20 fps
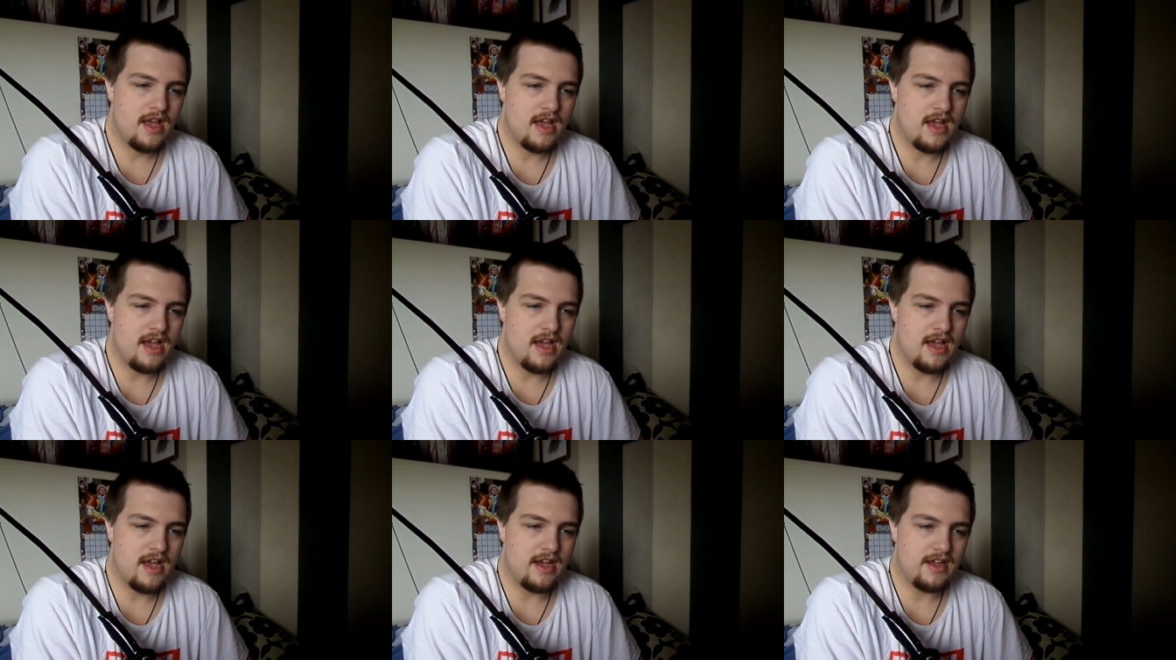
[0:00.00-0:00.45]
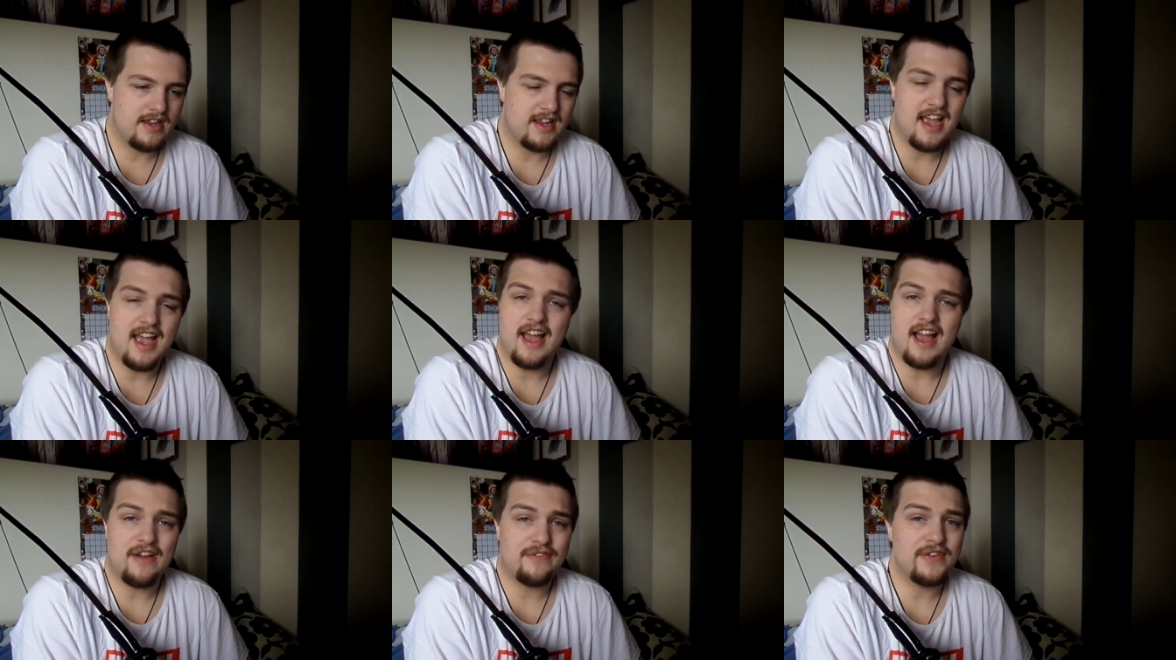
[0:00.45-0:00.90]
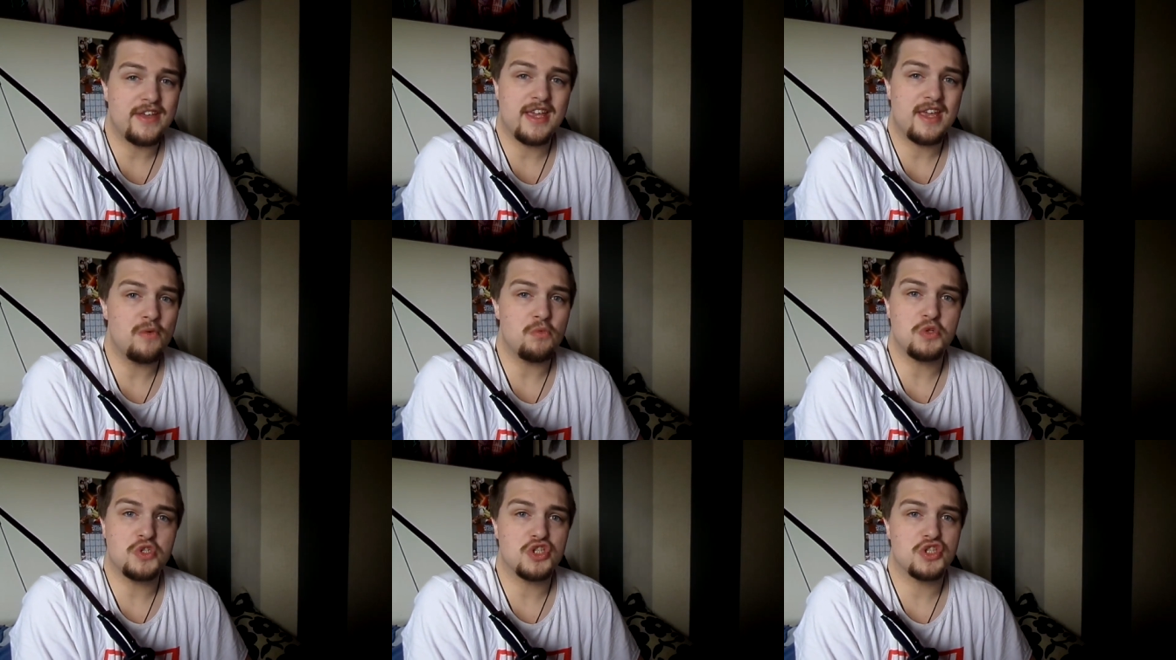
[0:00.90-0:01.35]
Uh, yeah, I think
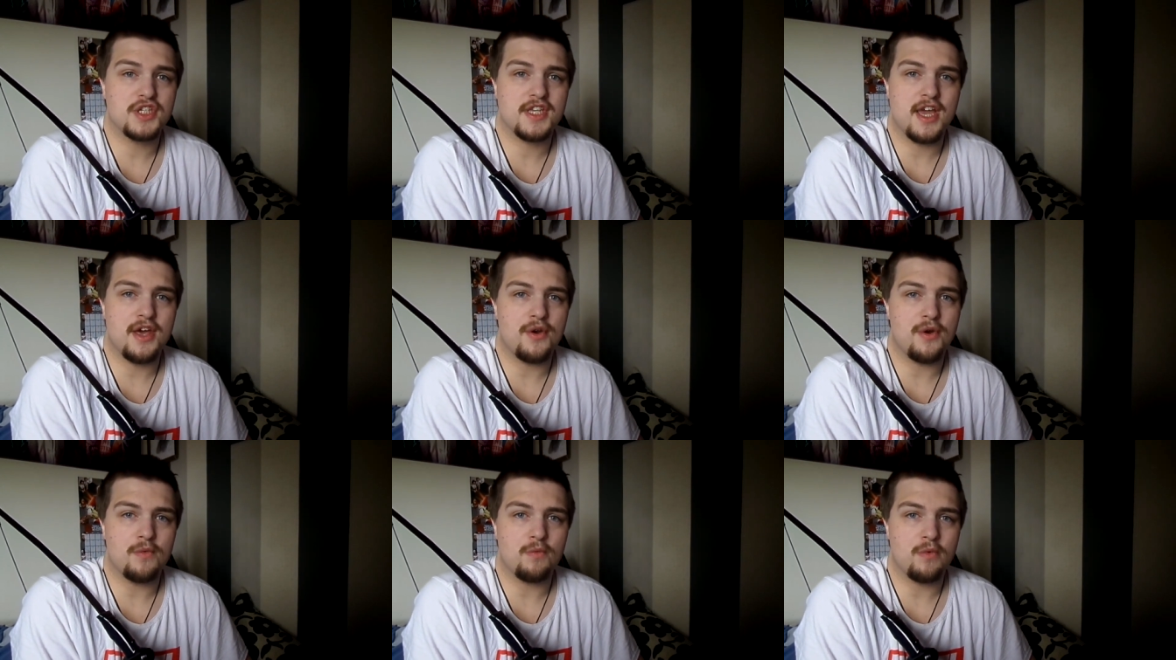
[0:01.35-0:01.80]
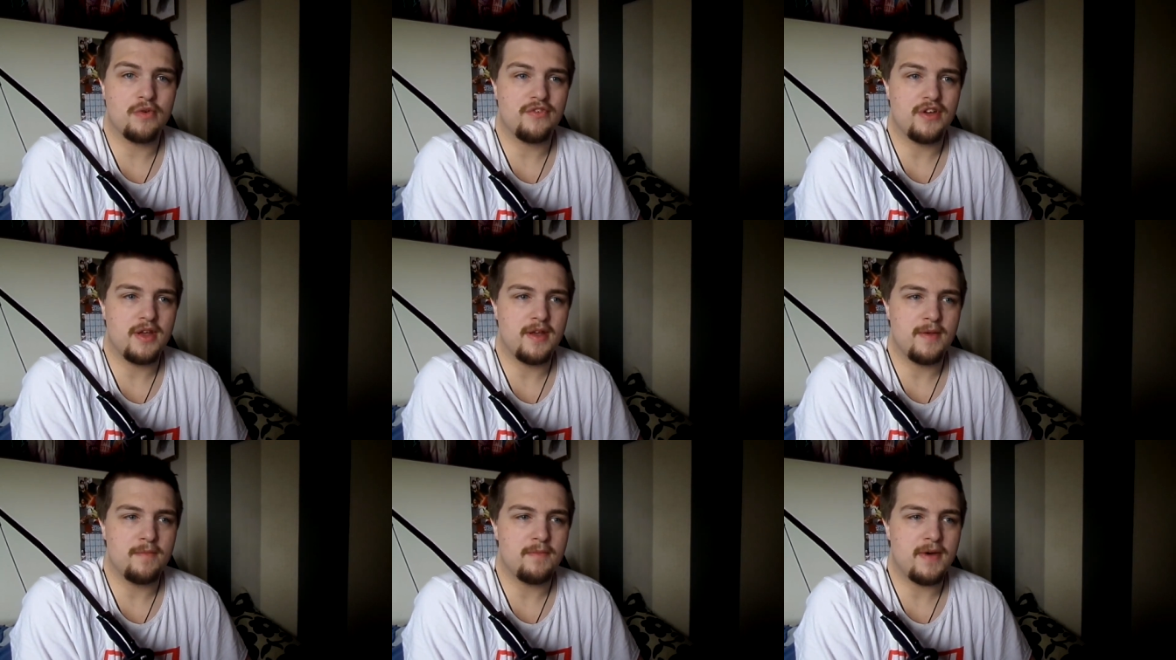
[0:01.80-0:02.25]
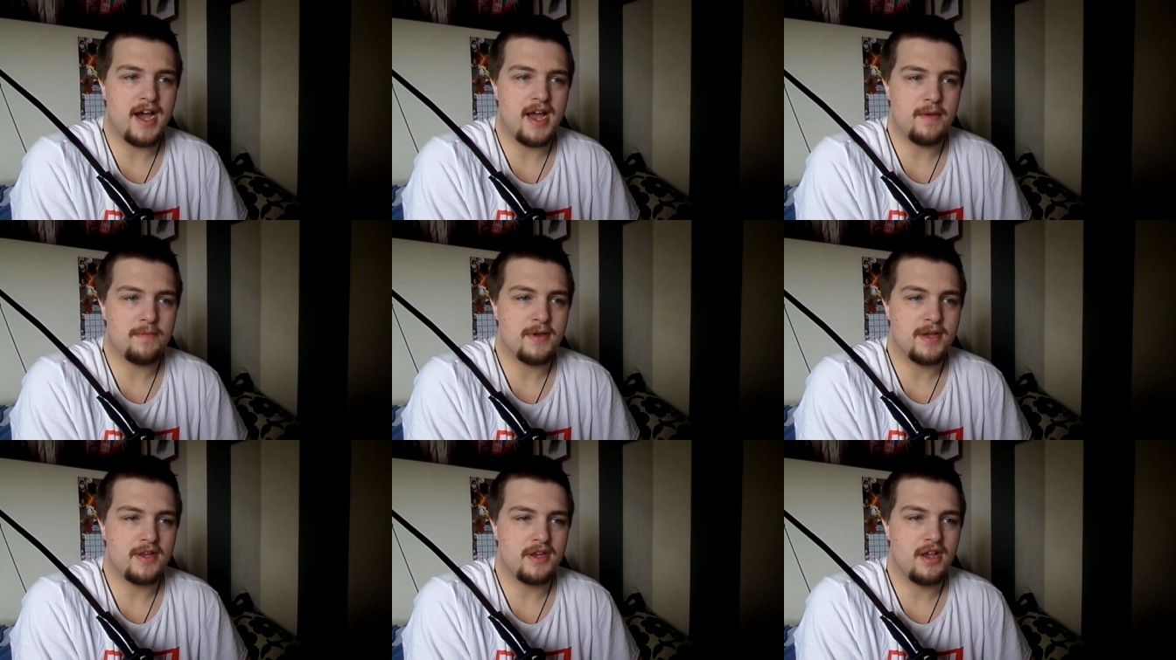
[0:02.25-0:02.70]
he would just get on with it, in my
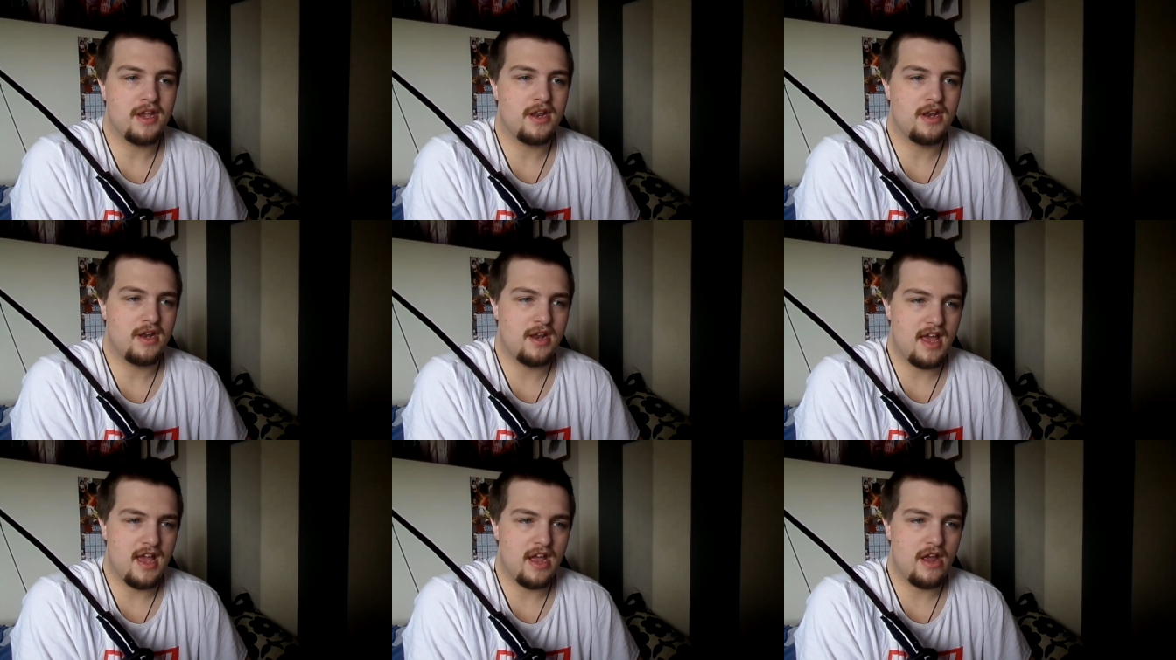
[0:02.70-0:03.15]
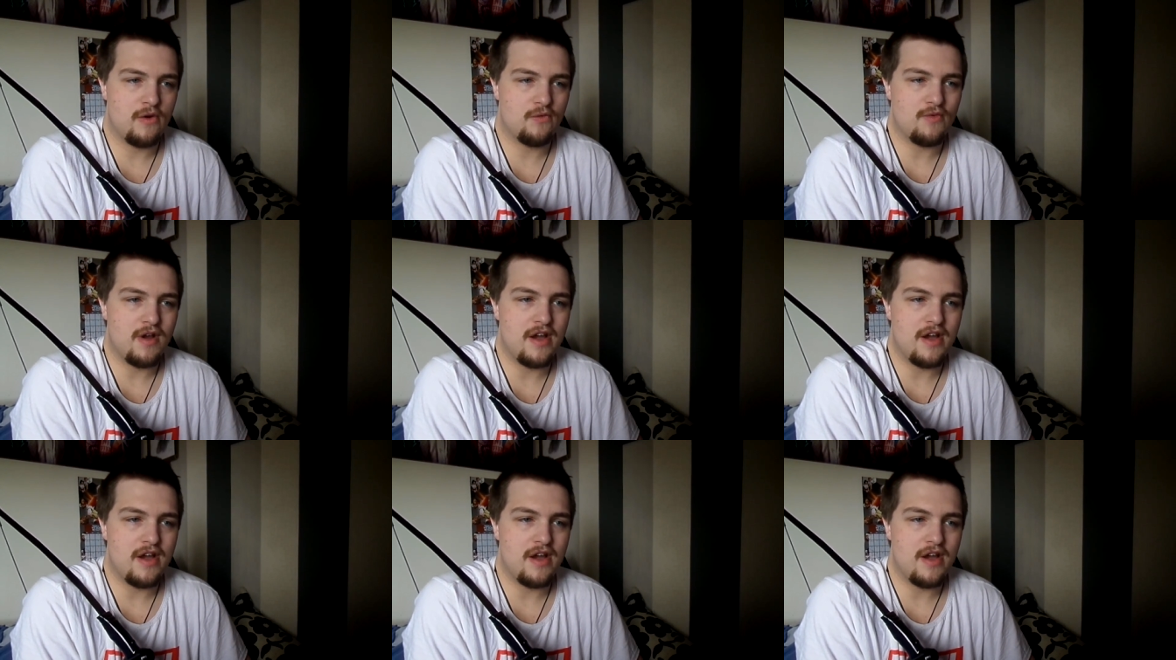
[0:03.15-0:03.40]
opinion, uh,